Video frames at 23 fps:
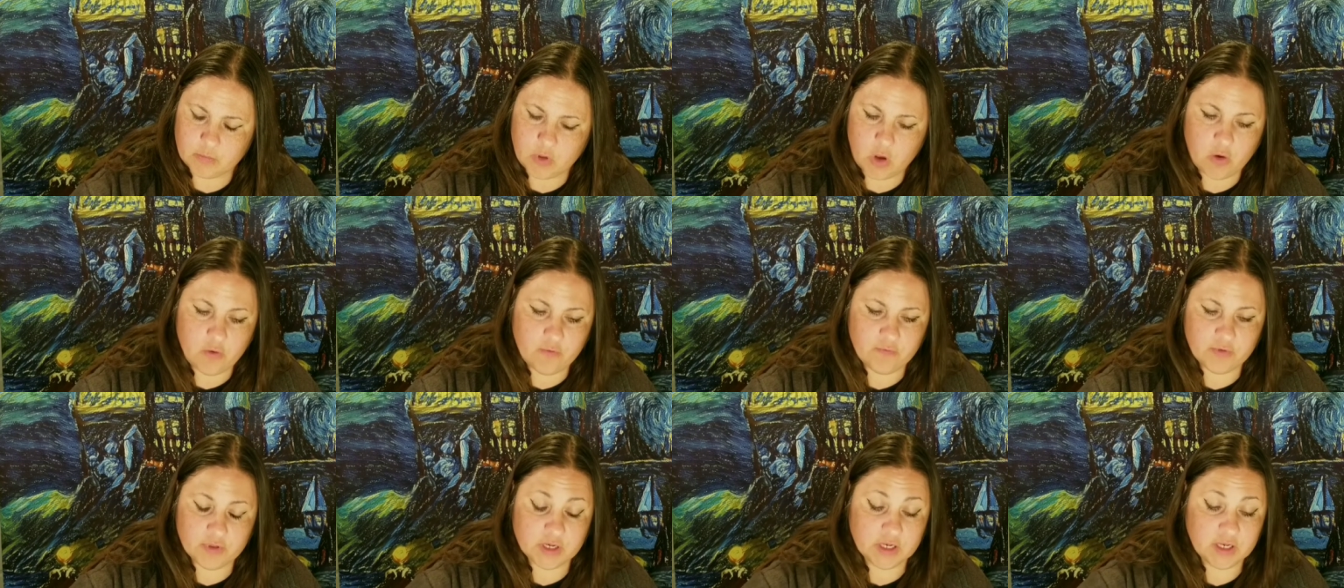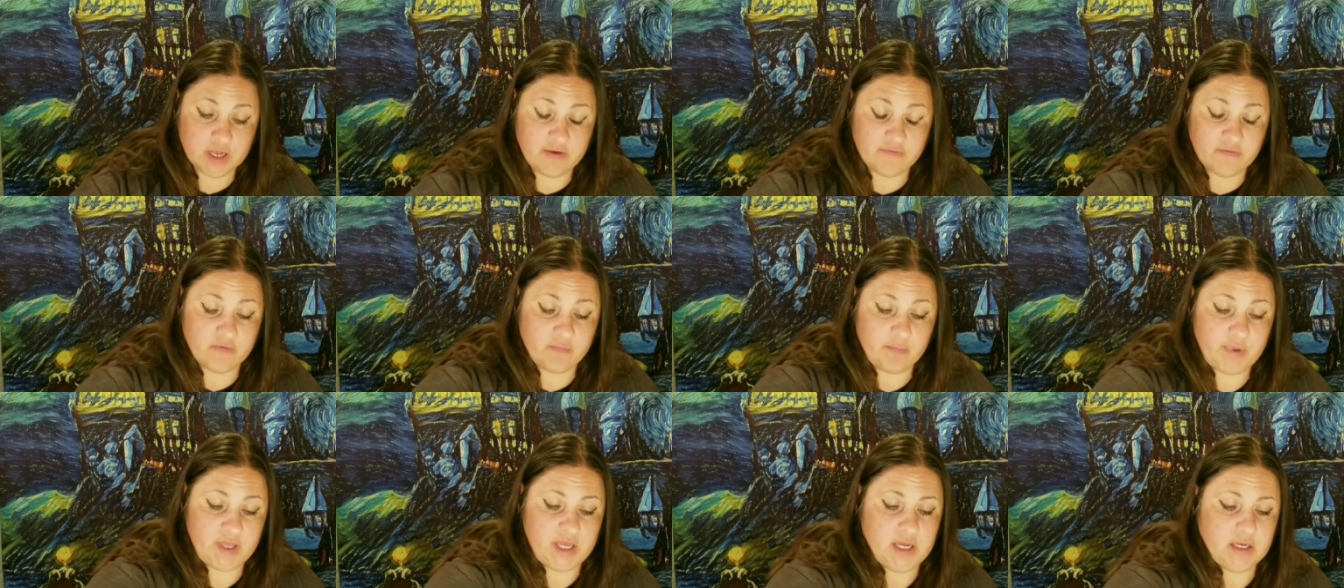oh, for the love
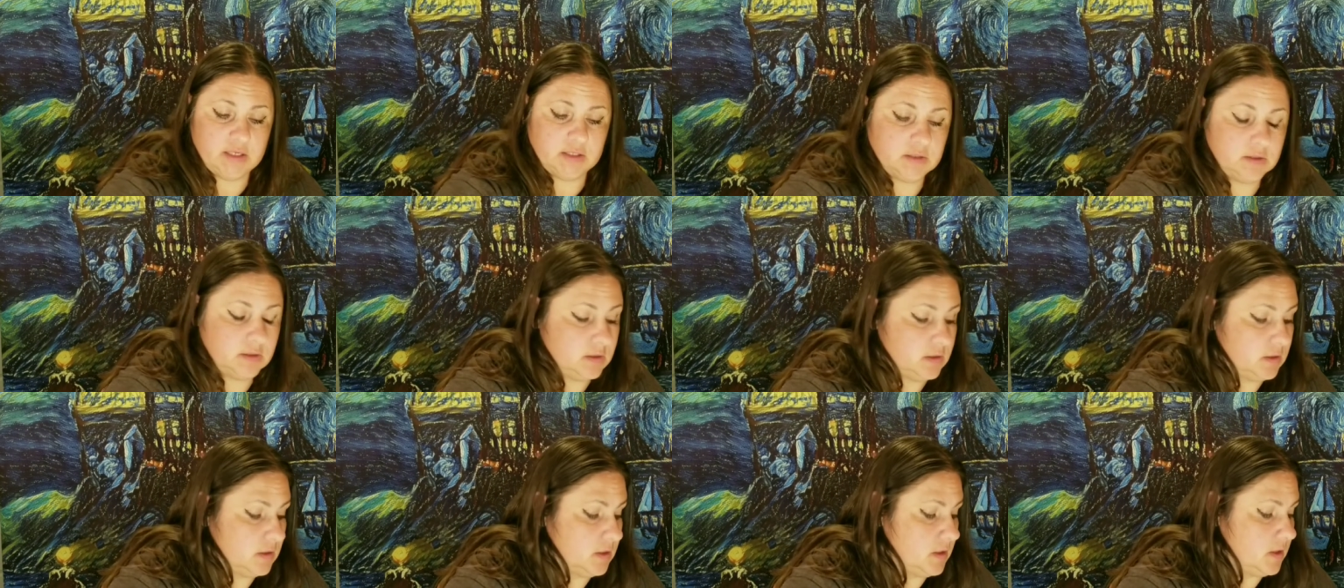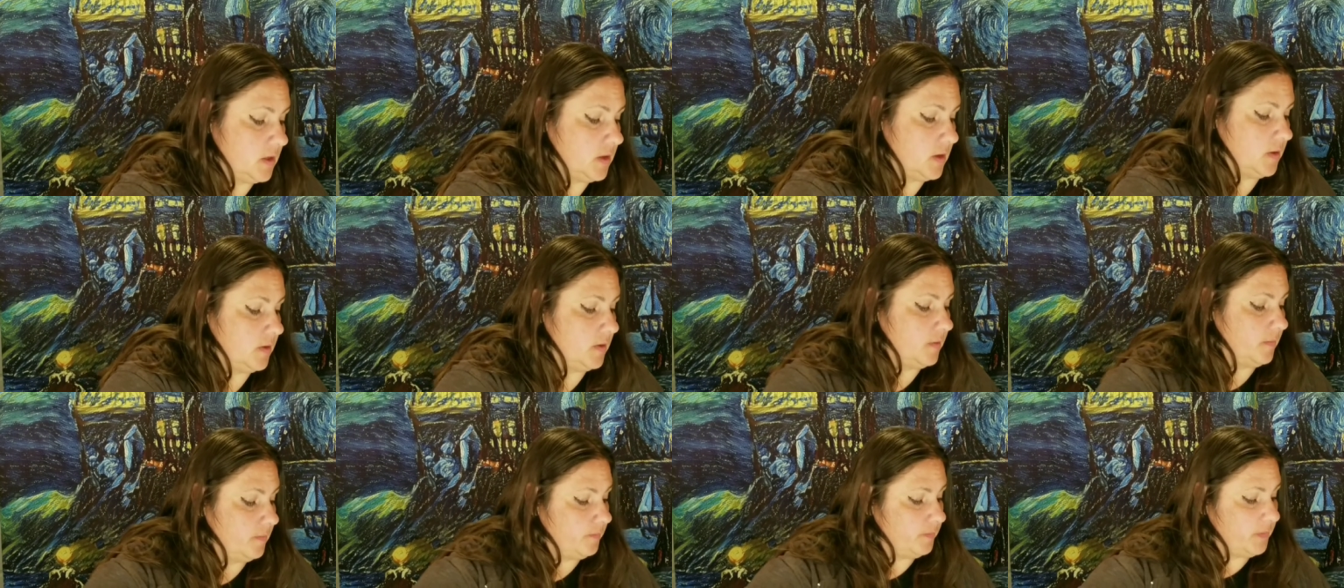of Pete,
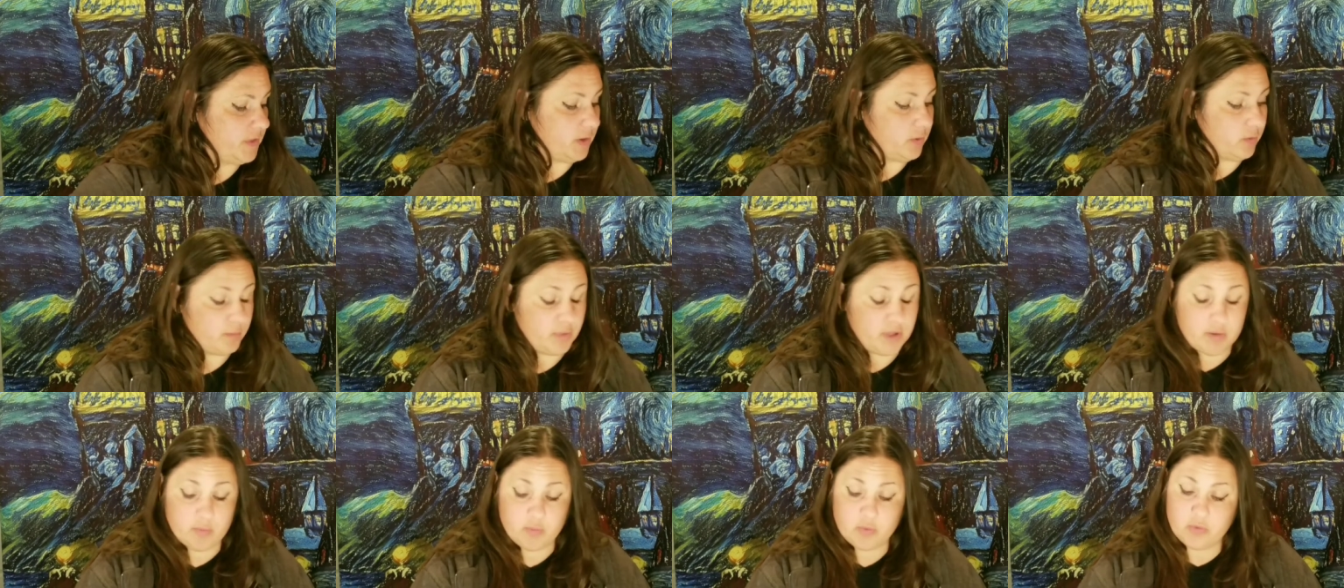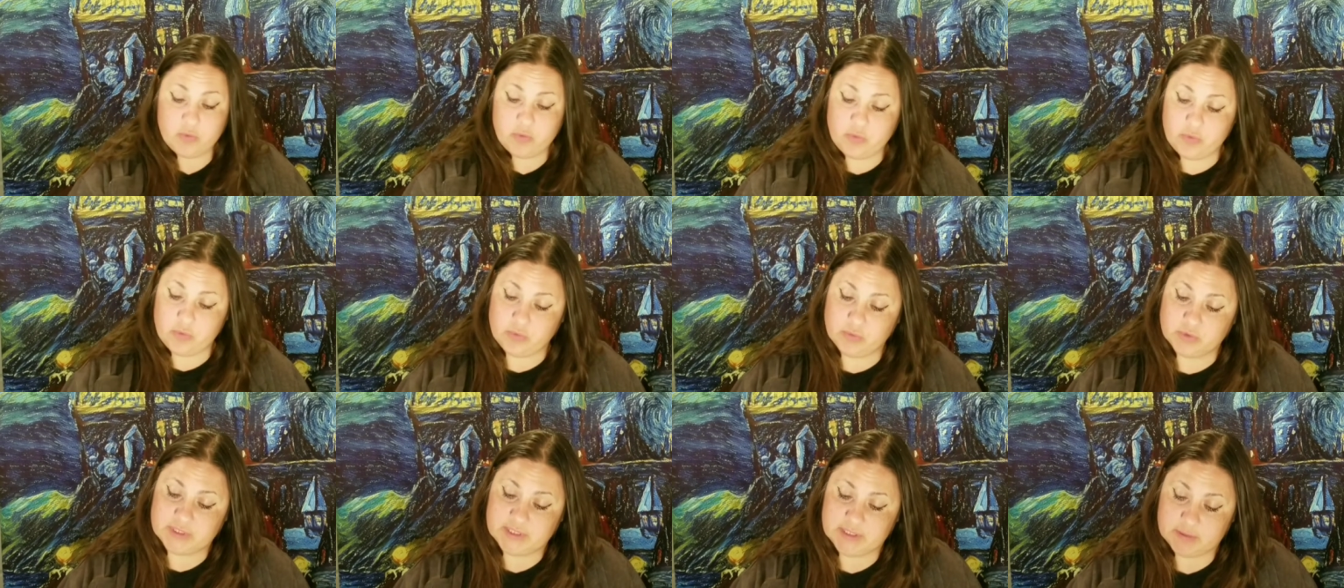they were people
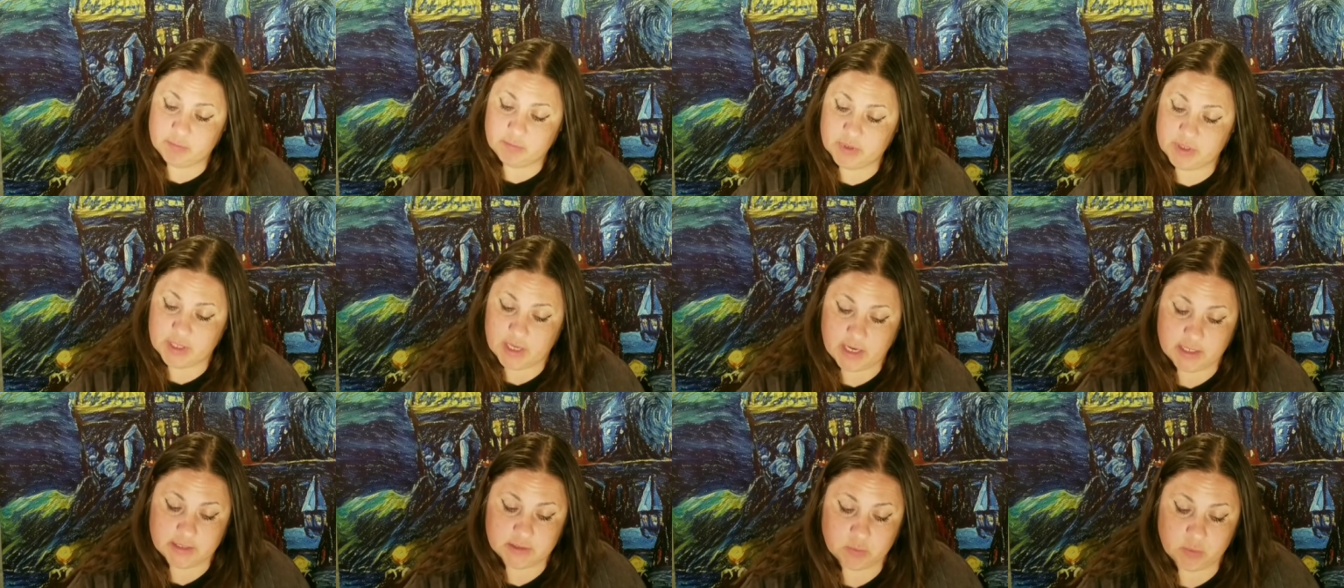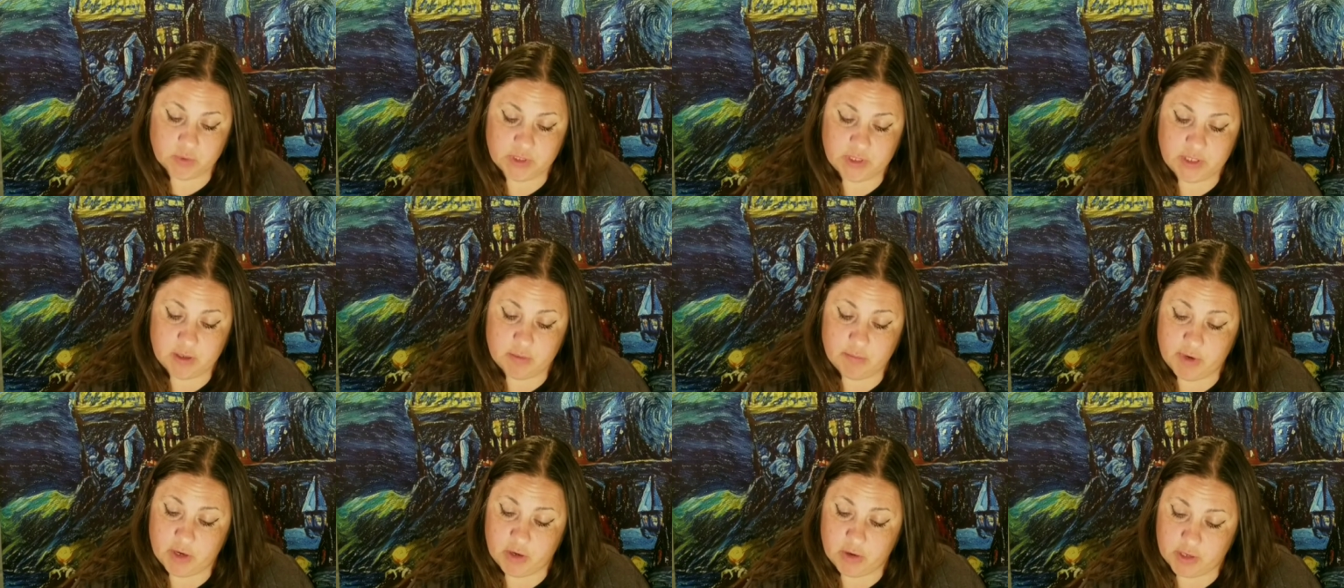who sympathized with the
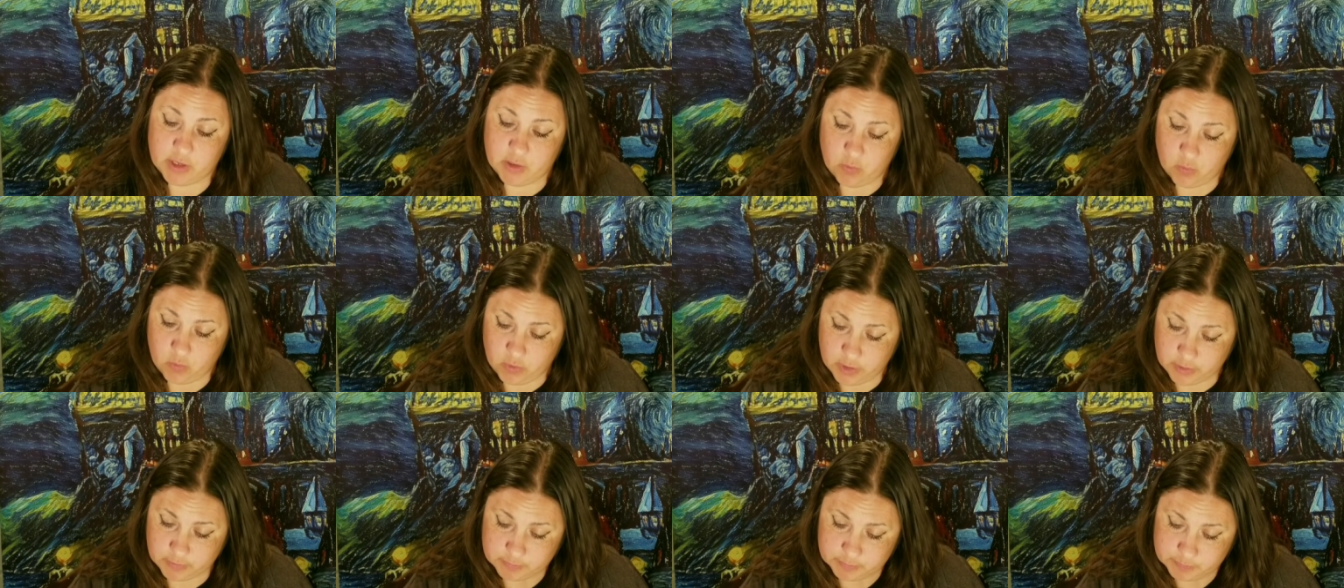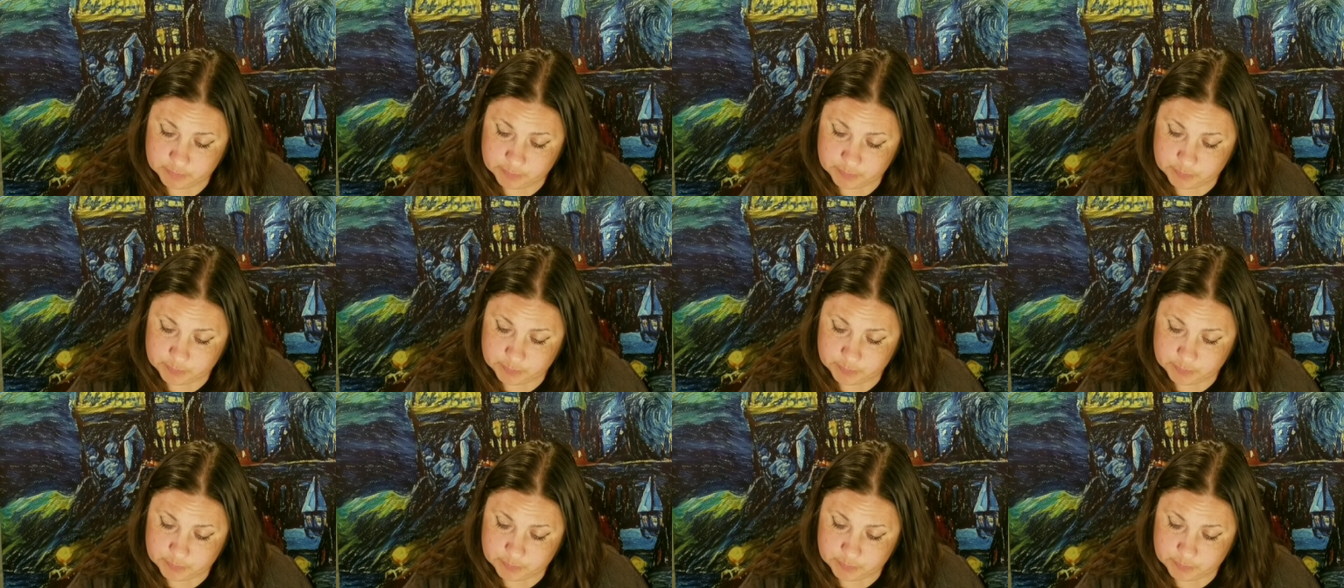American War,